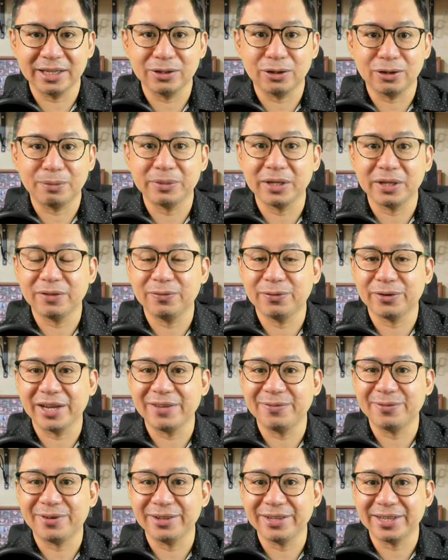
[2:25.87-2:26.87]
and opted for
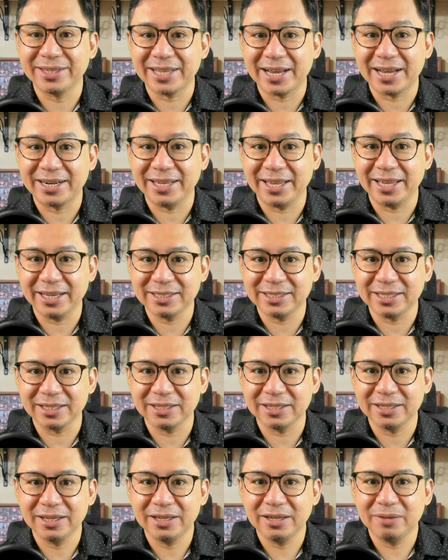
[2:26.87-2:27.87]
a voluntary exit